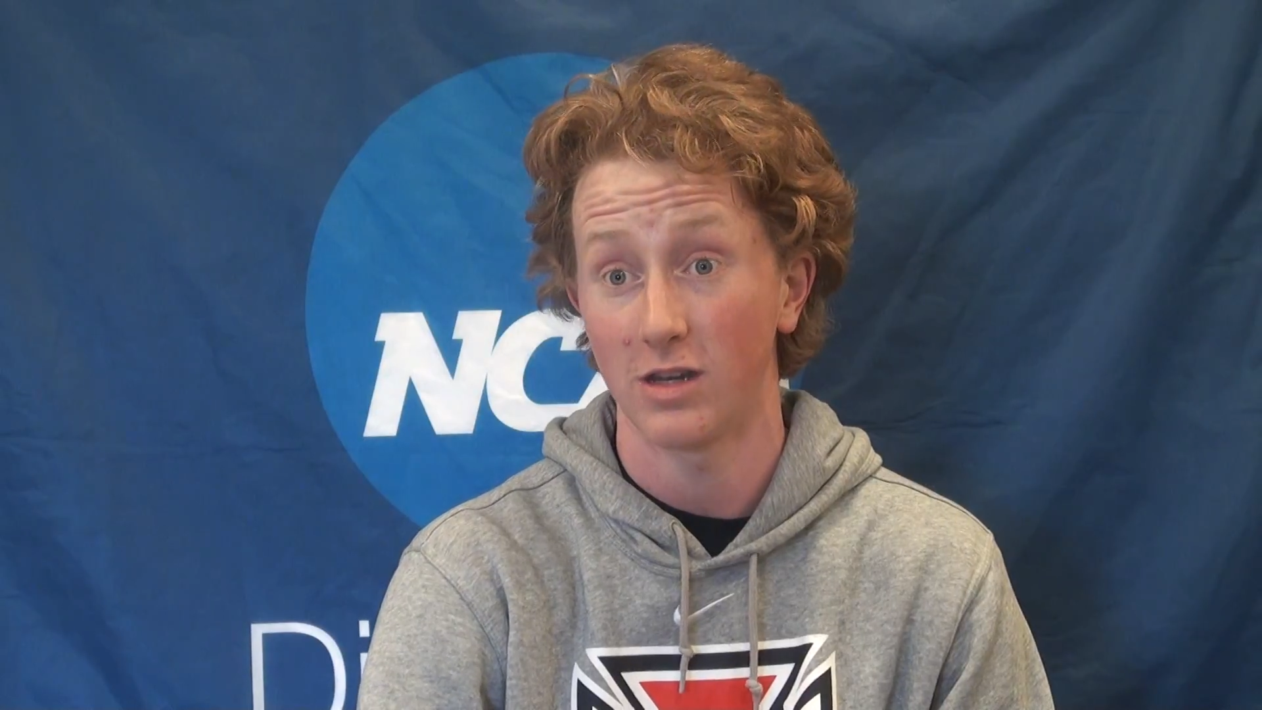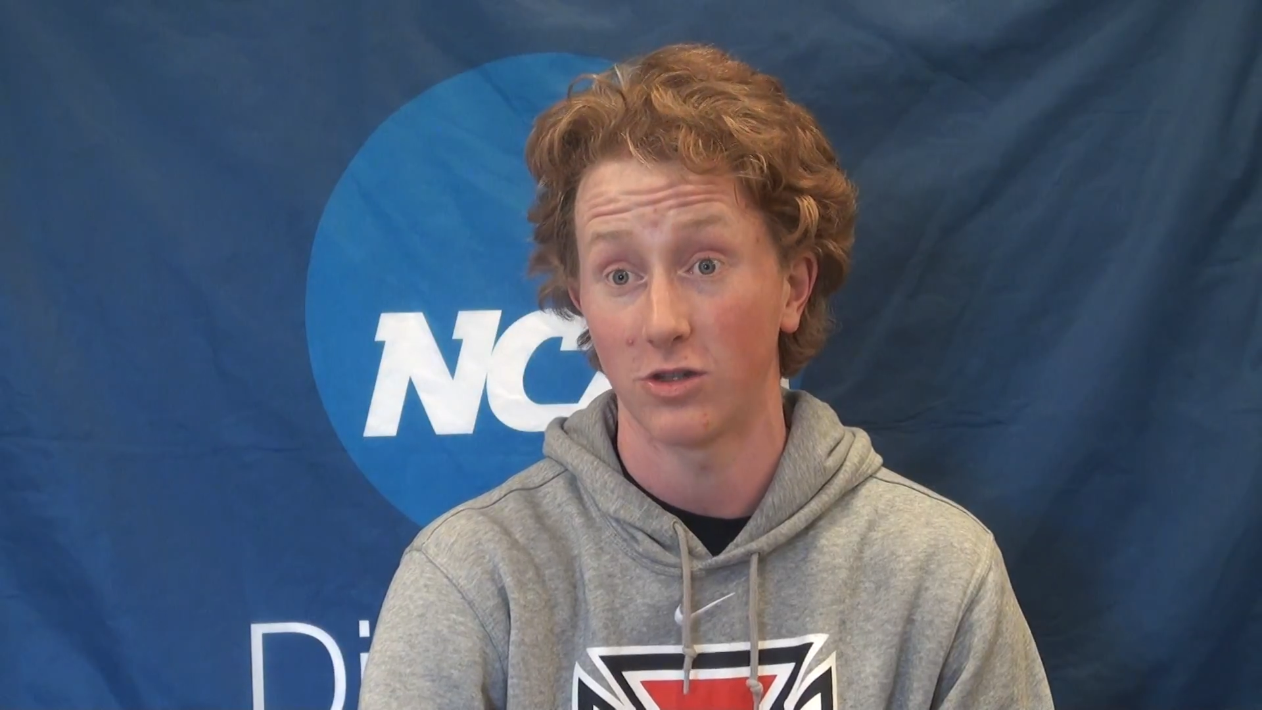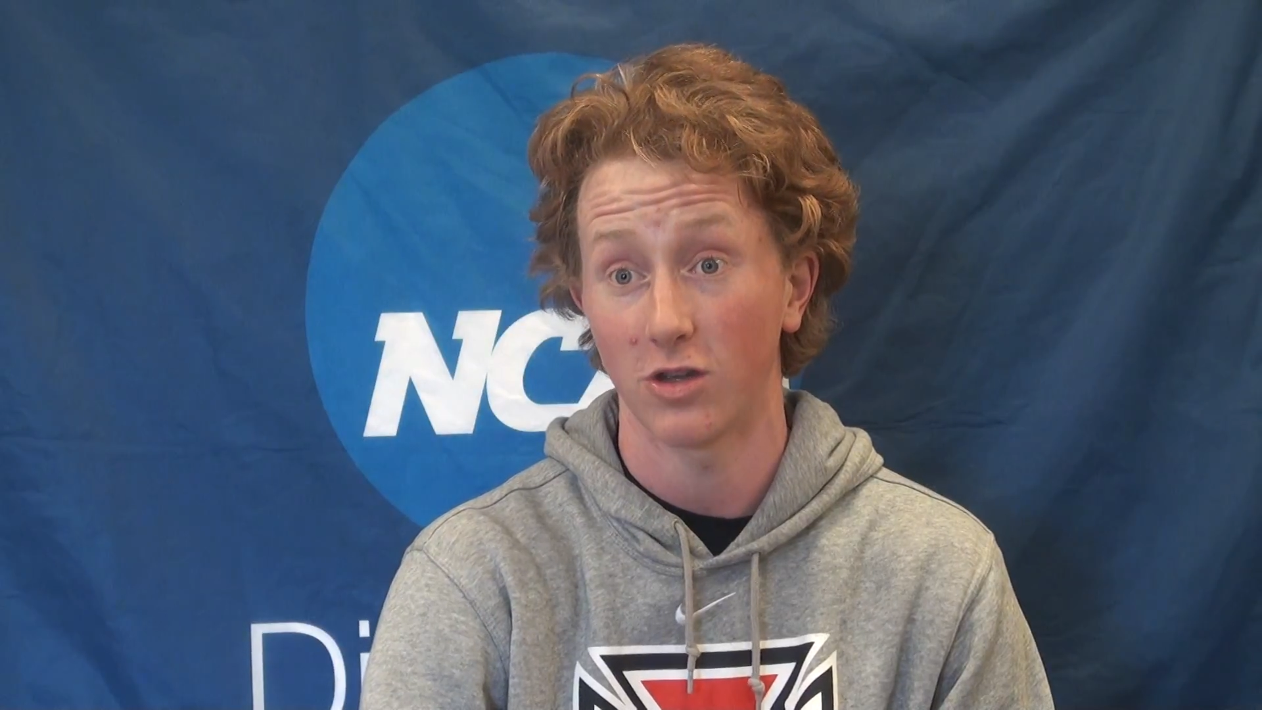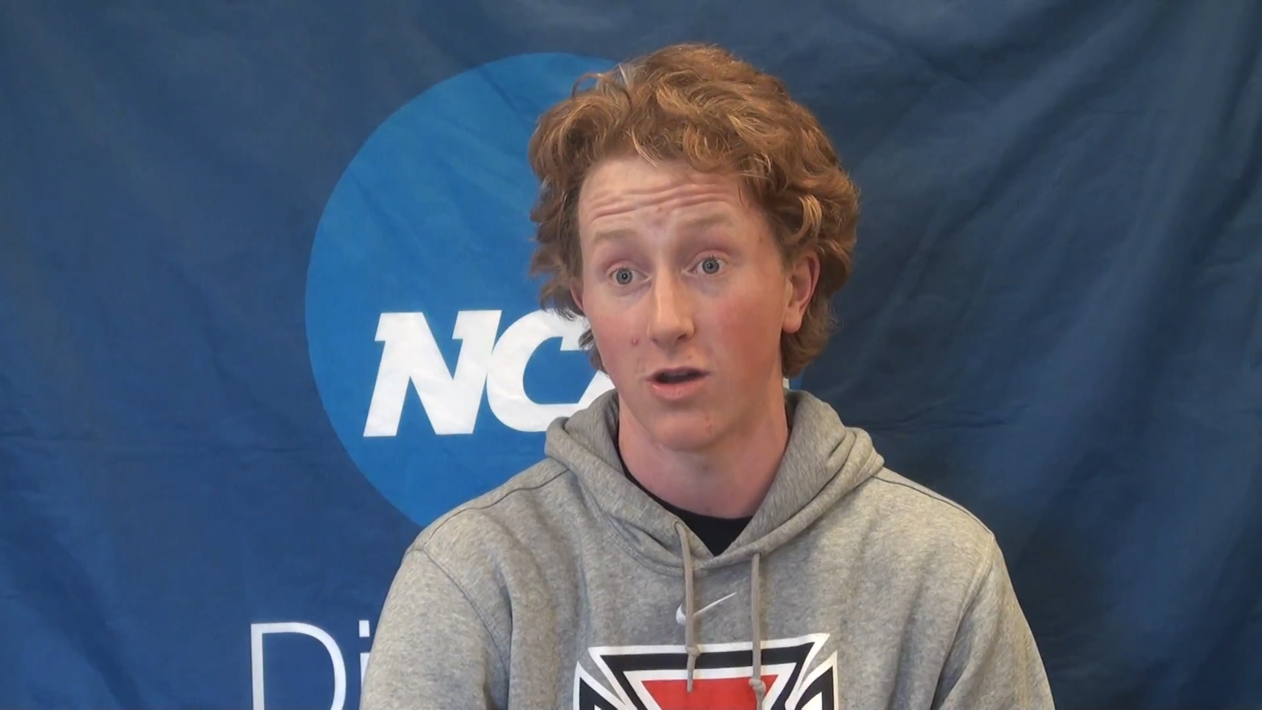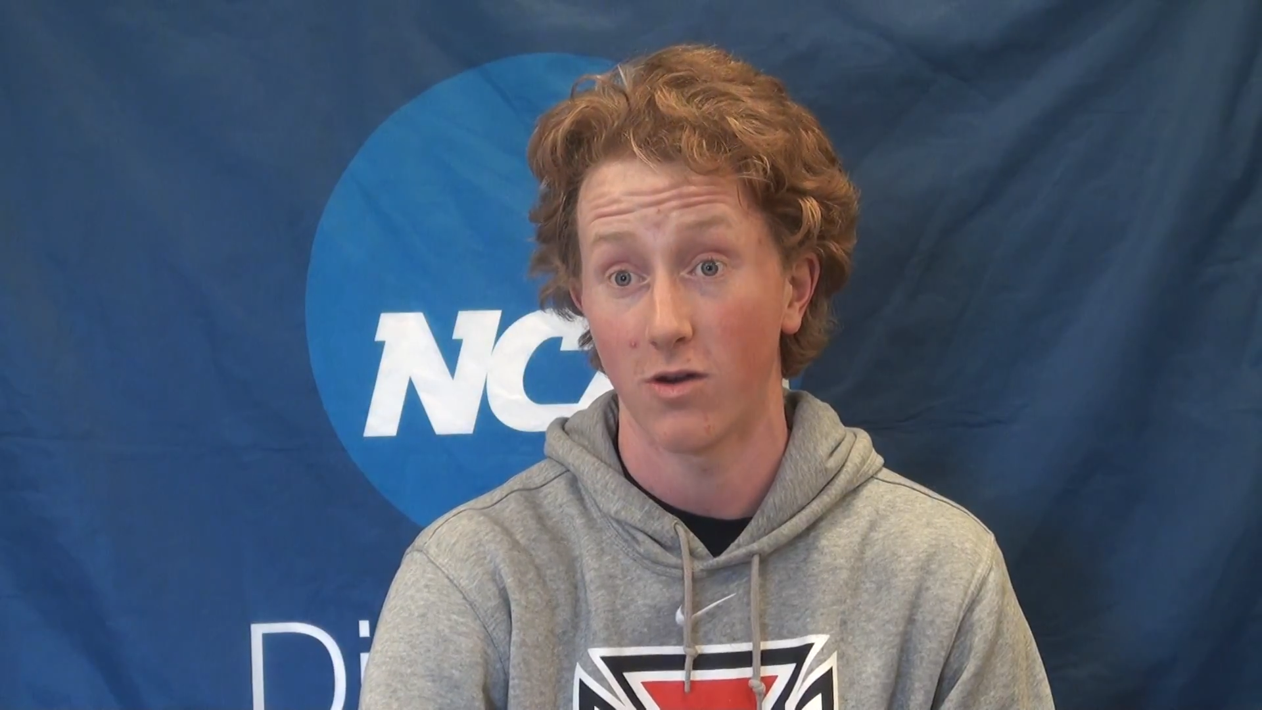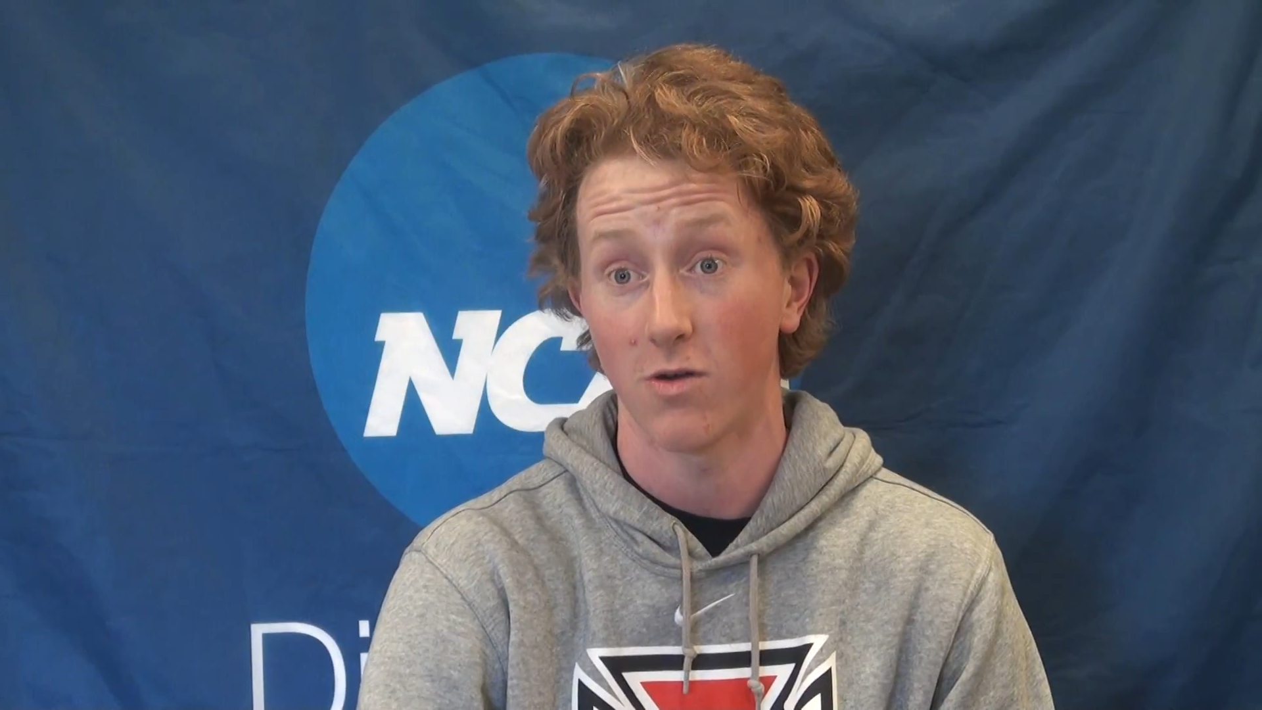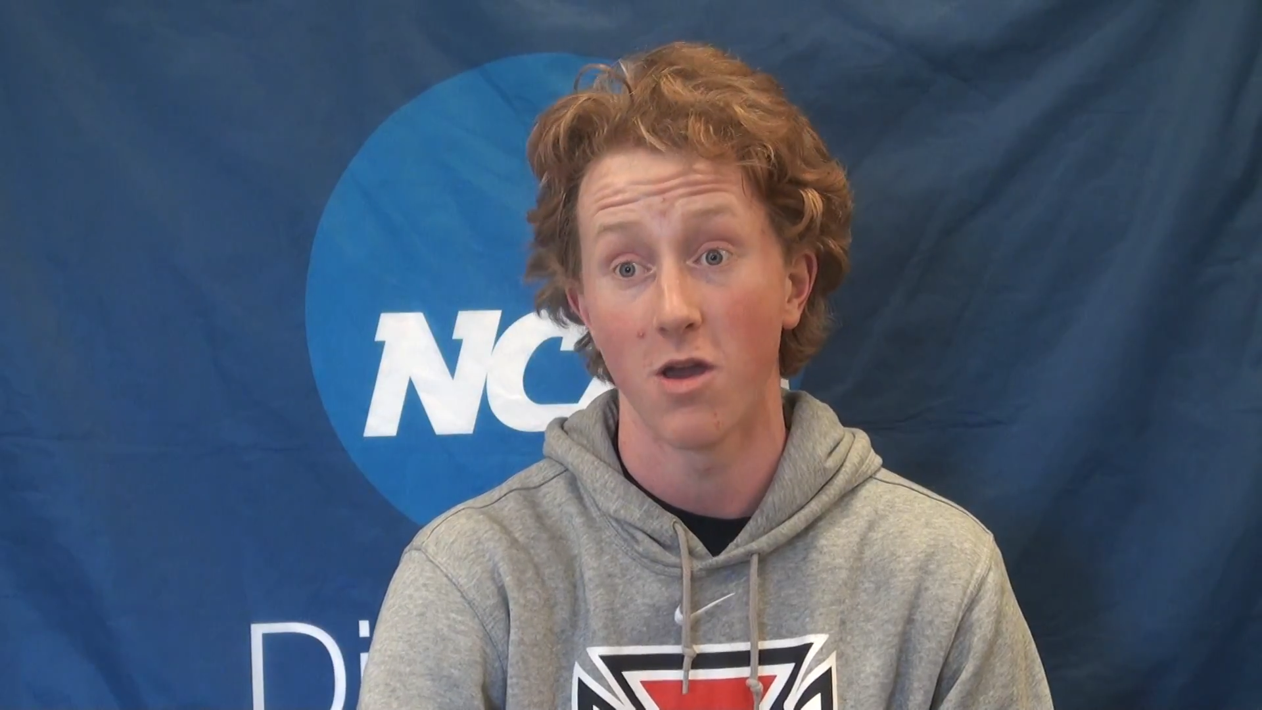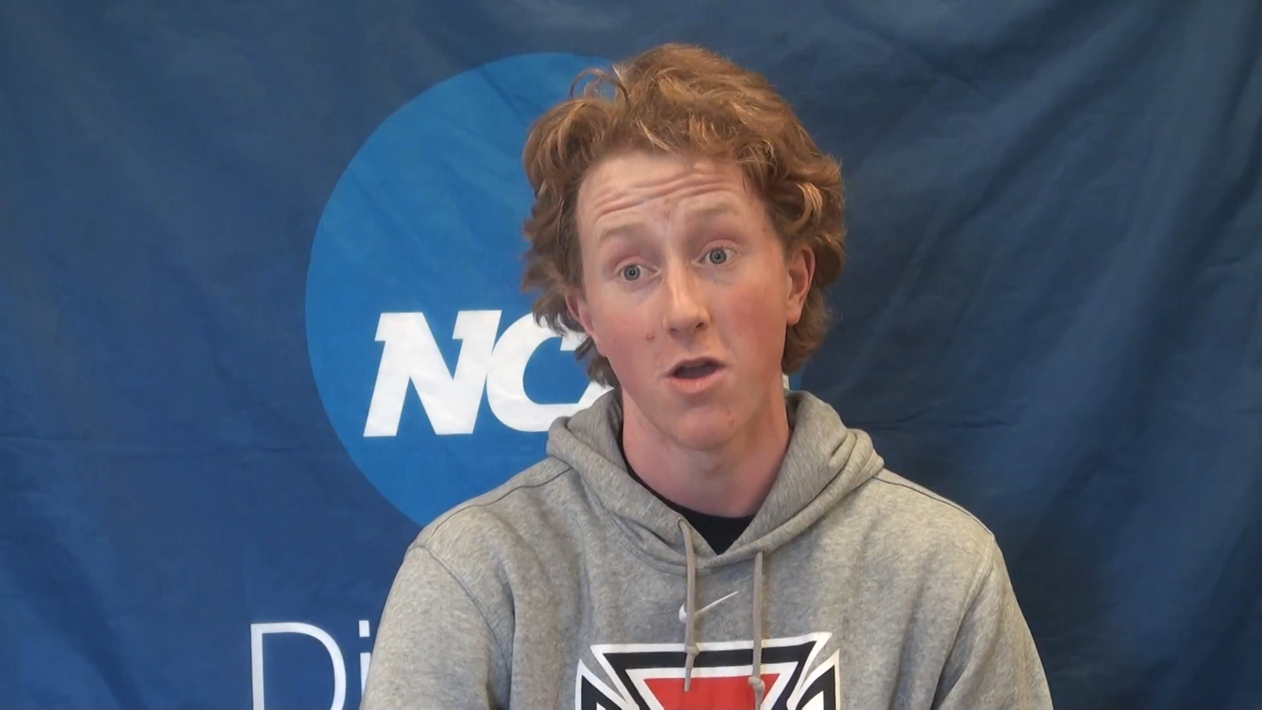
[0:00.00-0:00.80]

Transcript: to show